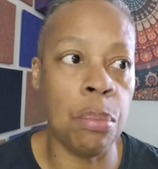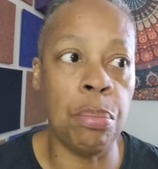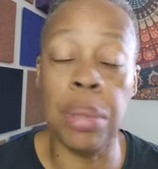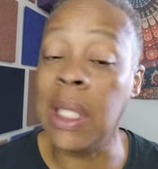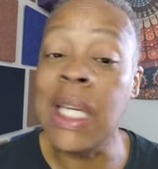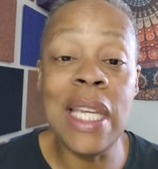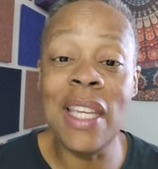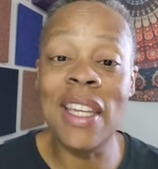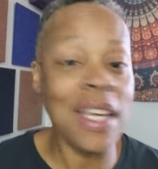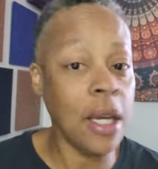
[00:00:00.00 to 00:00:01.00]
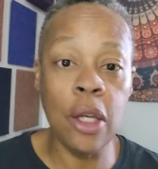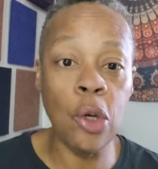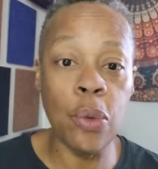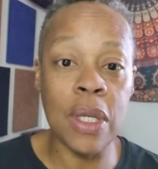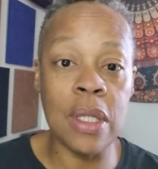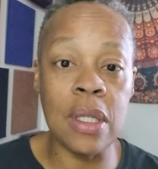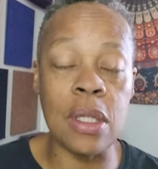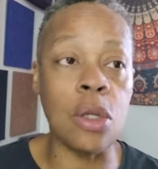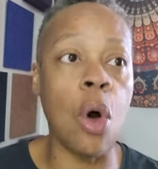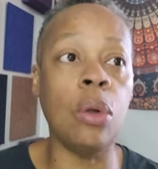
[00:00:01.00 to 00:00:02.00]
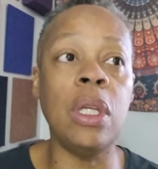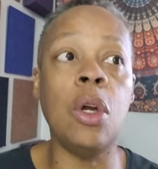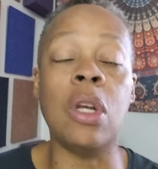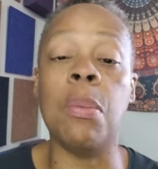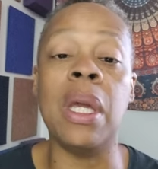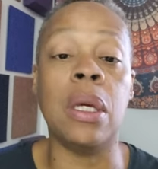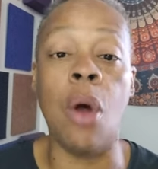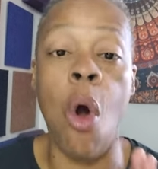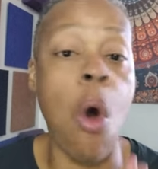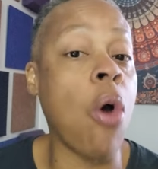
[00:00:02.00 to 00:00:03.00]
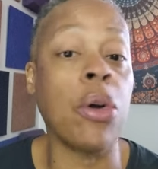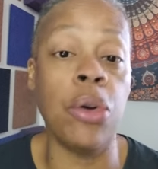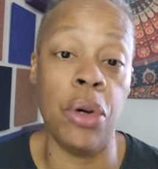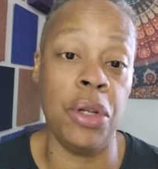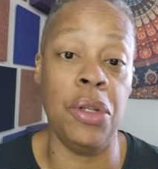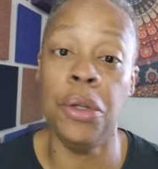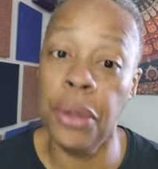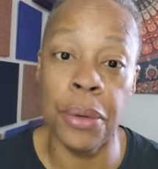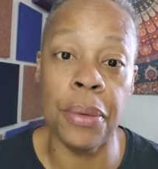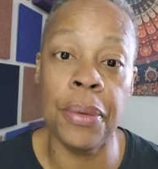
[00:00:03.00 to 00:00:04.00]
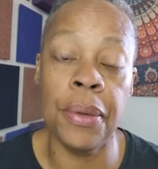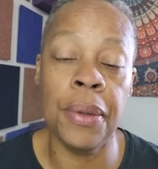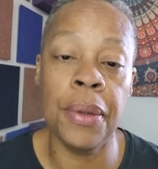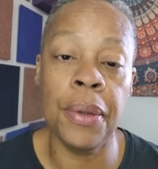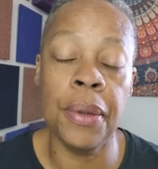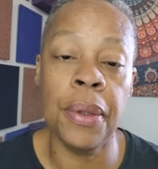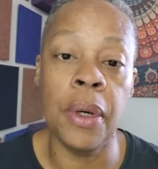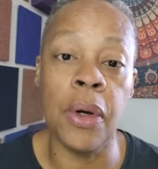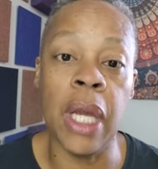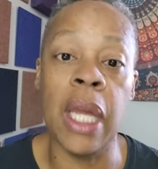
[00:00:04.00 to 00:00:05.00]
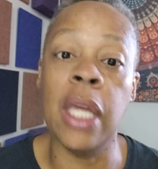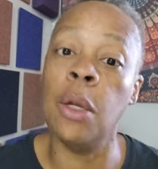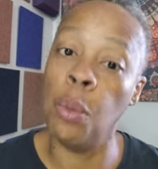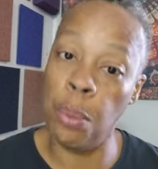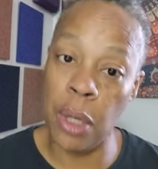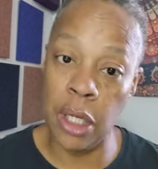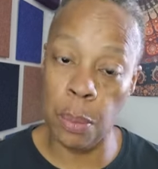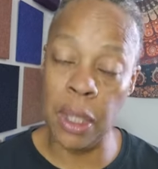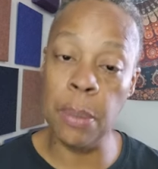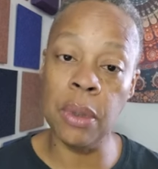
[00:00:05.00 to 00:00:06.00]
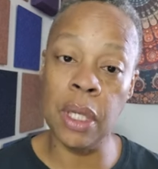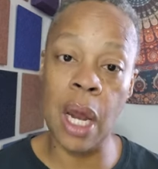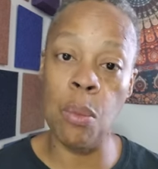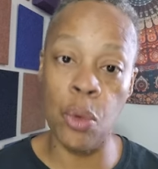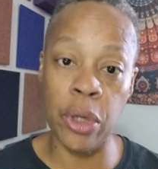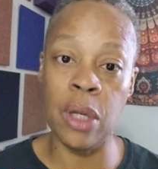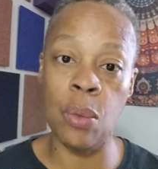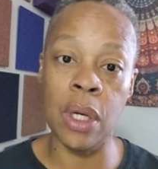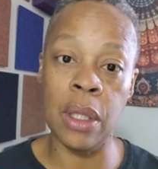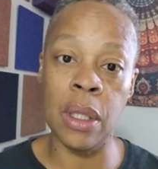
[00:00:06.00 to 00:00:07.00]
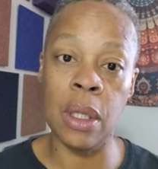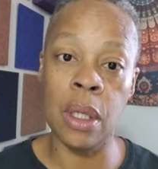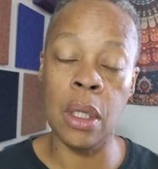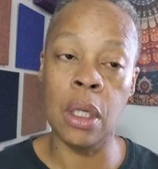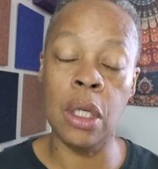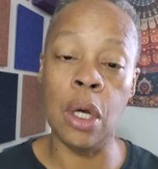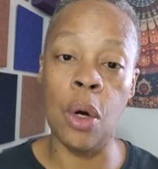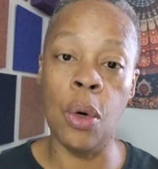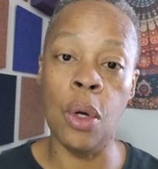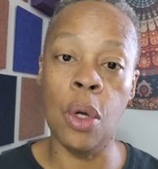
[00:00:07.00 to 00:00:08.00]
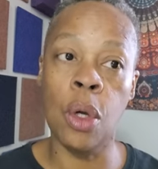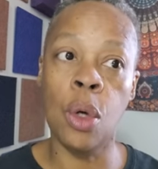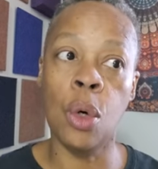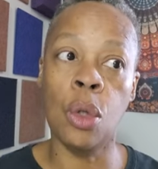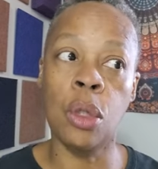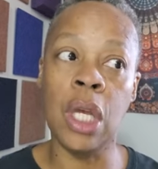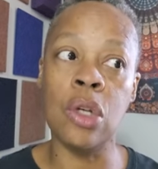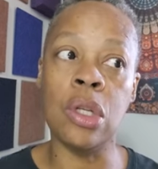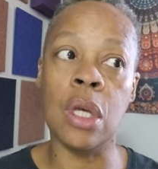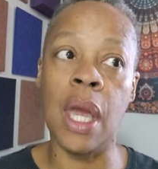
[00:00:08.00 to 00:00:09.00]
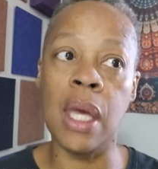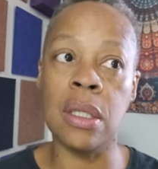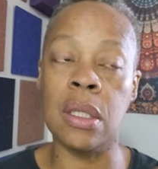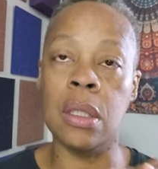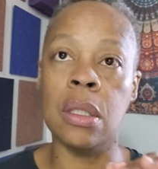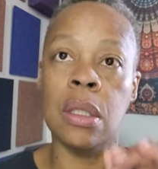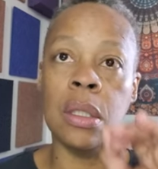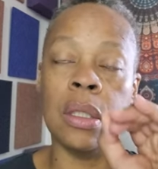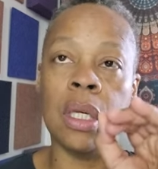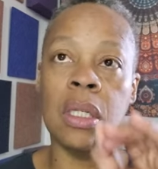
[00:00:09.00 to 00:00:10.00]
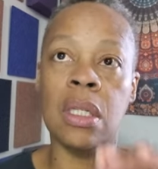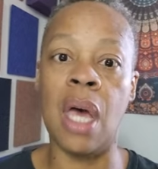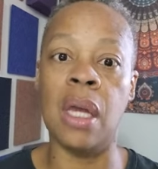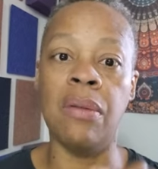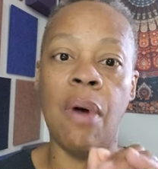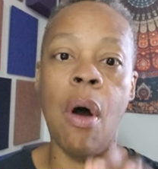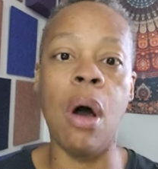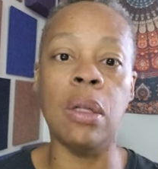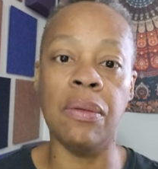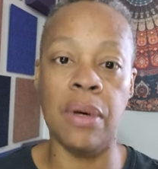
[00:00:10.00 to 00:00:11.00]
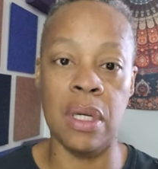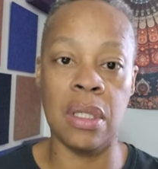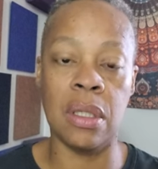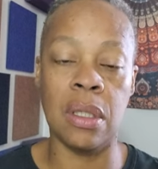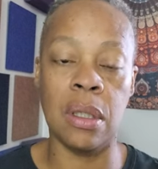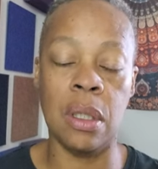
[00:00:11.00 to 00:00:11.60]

Pleading ignorance is only going to make it harder on you. Okay, and the, and the people that I'm working with, you know, there's an essence in, inside of all of us.